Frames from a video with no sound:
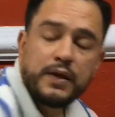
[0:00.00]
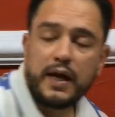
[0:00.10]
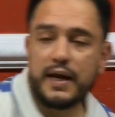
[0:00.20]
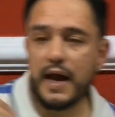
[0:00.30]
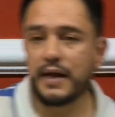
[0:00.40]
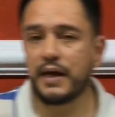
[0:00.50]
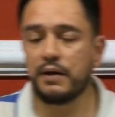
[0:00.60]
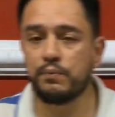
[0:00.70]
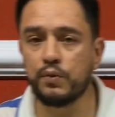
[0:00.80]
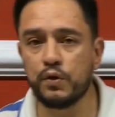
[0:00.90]
And I can
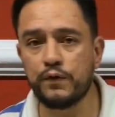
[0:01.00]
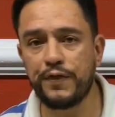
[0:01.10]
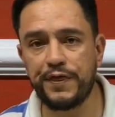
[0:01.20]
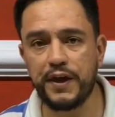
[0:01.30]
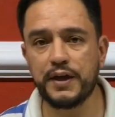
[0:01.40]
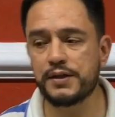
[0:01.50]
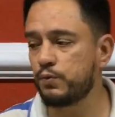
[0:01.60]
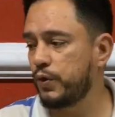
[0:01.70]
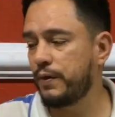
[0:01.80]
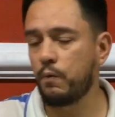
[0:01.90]
move things
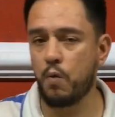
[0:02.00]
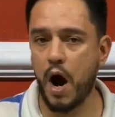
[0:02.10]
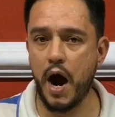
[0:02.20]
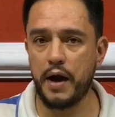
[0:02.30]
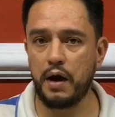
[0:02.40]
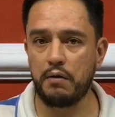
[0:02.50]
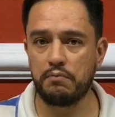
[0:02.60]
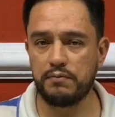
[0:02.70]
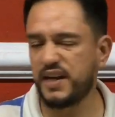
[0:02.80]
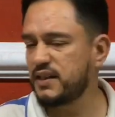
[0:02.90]
with the water.
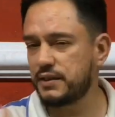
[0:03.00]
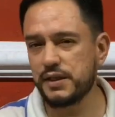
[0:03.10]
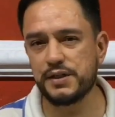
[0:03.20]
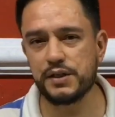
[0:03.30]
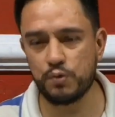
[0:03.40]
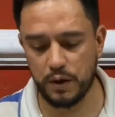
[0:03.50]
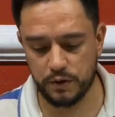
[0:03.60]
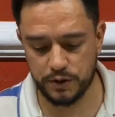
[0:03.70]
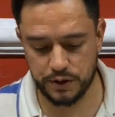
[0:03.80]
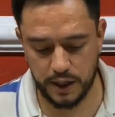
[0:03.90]
That's easy to
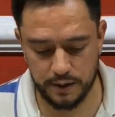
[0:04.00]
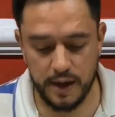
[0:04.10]
understand.